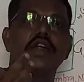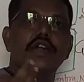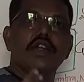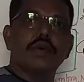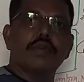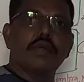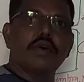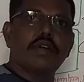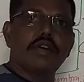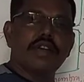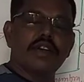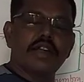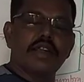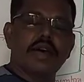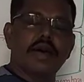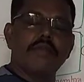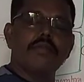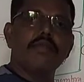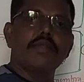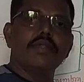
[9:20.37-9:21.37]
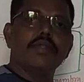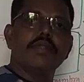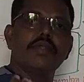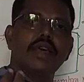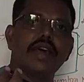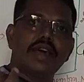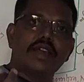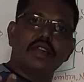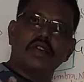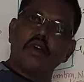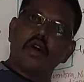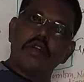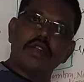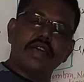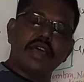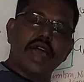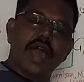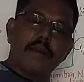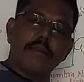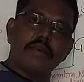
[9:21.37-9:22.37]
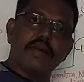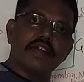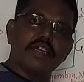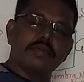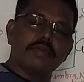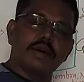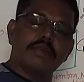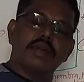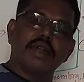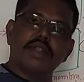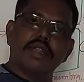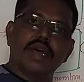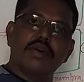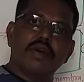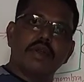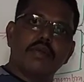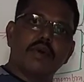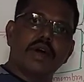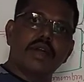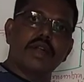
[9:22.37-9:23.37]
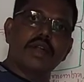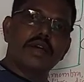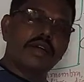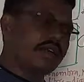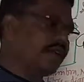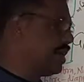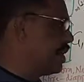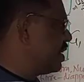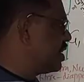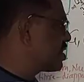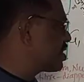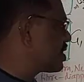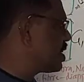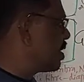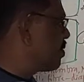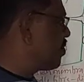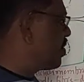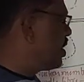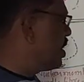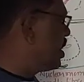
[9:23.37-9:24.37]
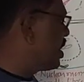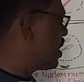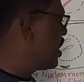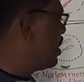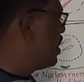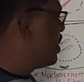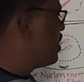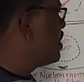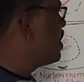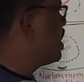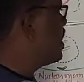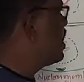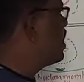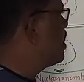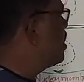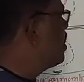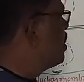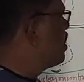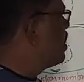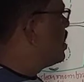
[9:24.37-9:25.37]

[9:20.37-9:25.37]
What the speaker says: endoplasmic, then Golgi apparatus membrane. They will what? Disappear. Then